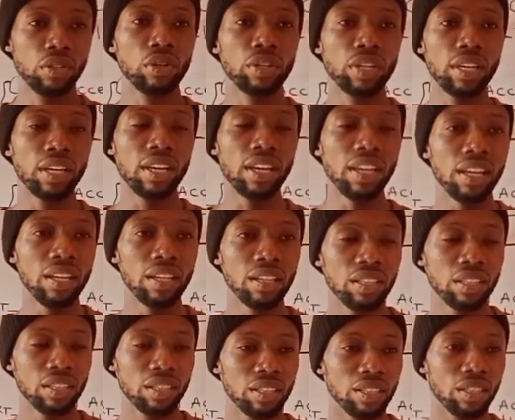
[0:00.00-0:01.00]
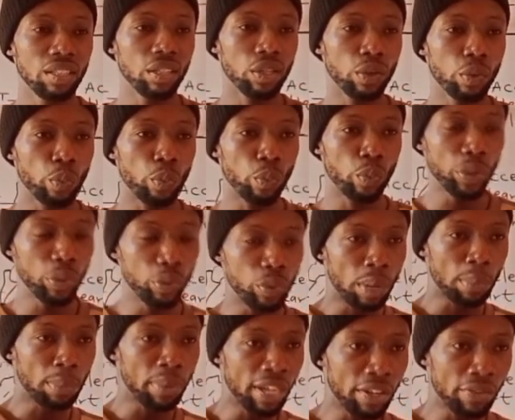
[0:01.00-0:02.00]
Okay? When you
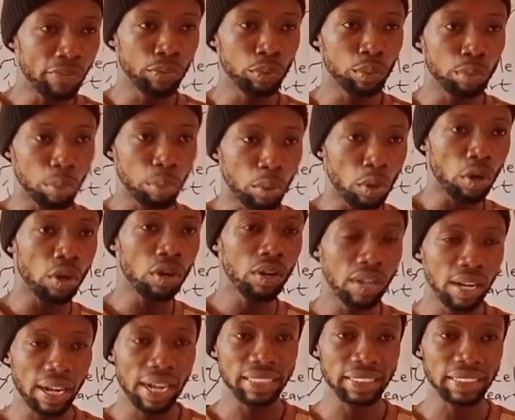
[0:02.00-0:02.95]
are playing football,